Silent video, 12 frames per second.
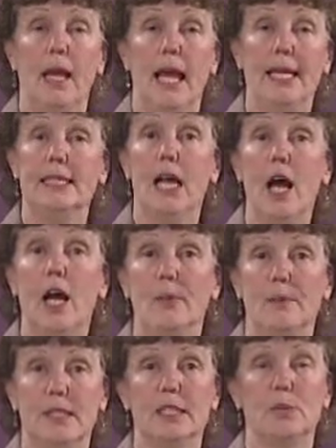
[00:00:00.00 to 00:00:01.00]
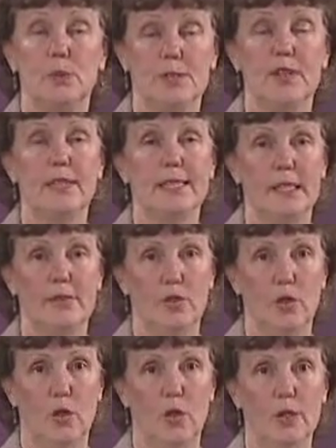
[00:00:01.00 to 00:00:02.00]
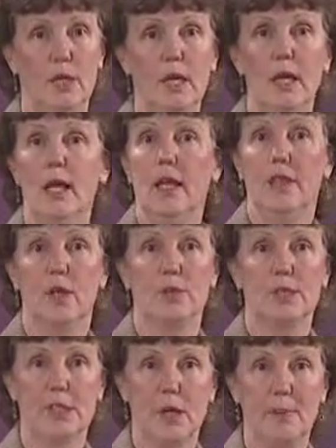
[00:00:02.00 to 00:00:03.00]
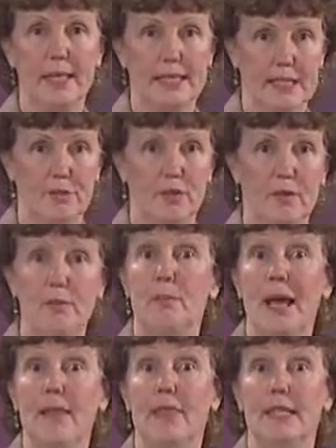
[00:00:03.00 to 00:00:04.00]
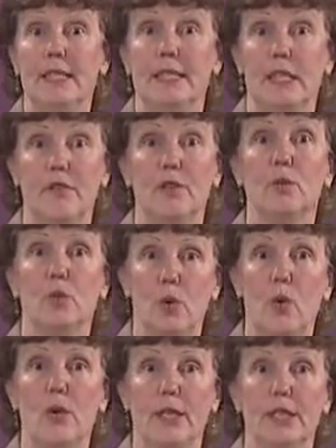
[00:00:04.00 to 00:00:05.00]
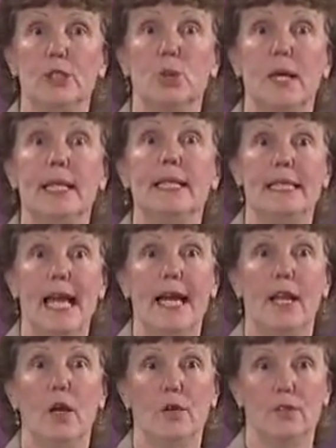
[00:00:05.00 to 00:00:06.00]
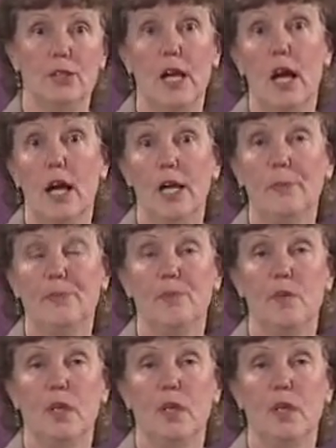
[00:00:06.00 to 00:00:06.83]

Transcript: At times, this was very difficult. There were so many different methods of recording the training data over time.